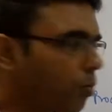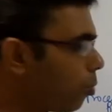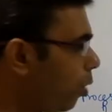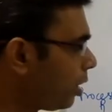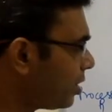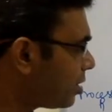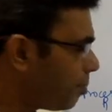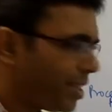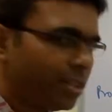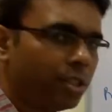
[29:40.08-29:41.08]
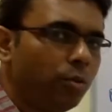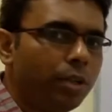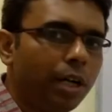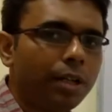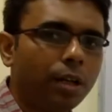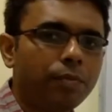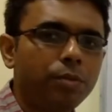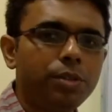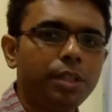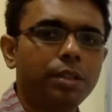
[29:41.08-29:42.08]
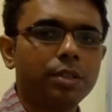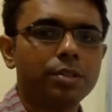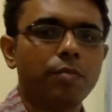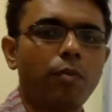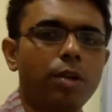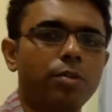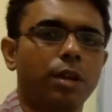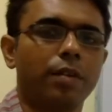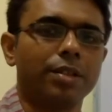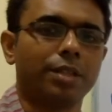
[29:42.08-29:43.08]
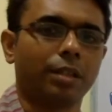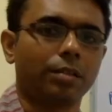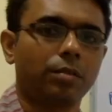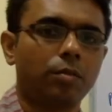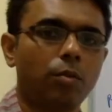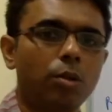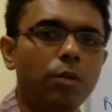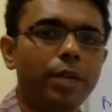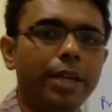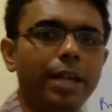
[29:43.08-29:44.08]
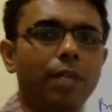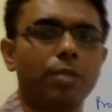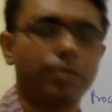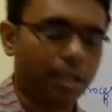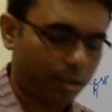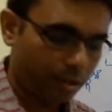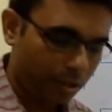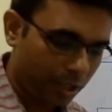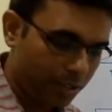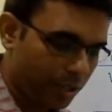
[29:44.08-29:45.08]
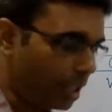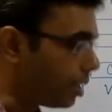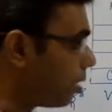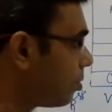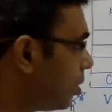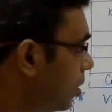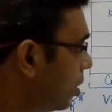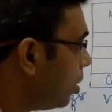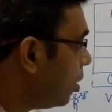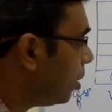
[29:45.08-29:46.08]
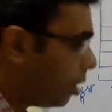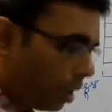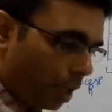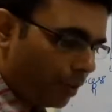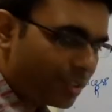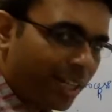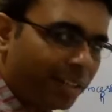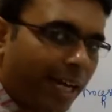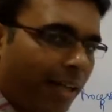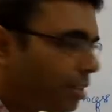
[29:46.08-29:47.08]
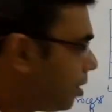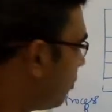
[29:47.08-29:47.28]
what is the basic utility of using this virtual addressing? What do we get out of that? Let's see it. Now we said that the